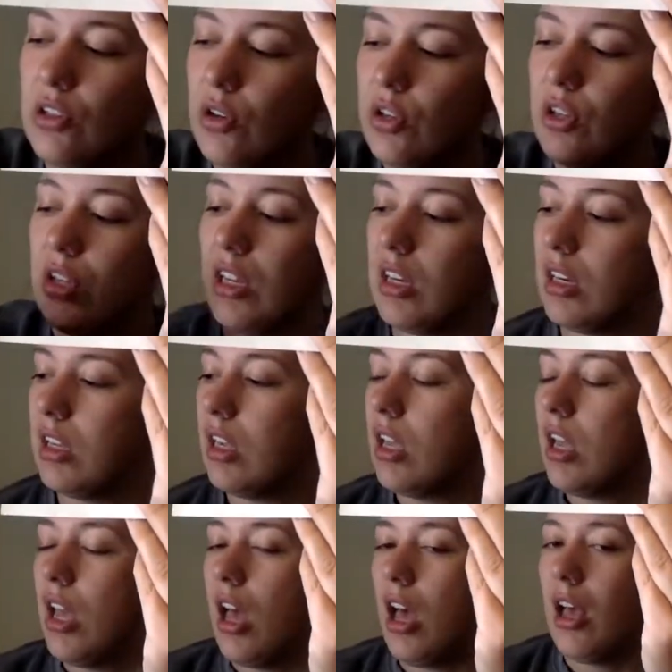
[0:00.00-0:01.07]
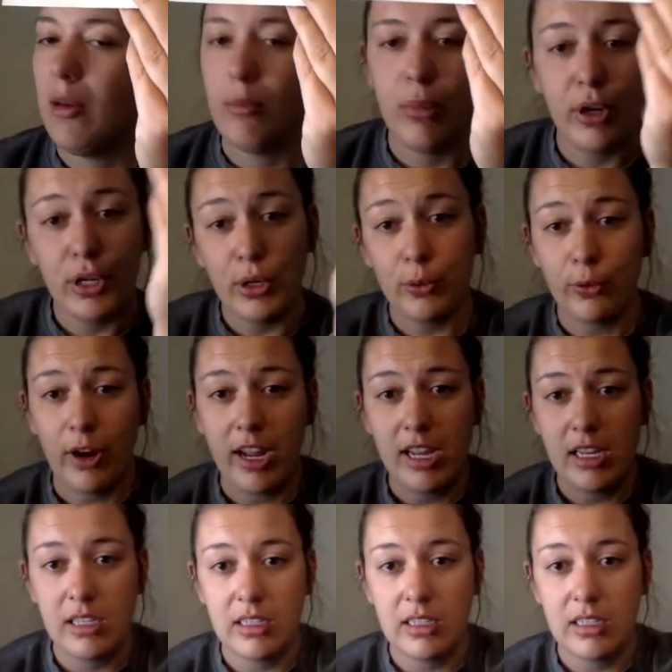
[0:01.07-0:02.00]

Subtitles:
you can put your rays,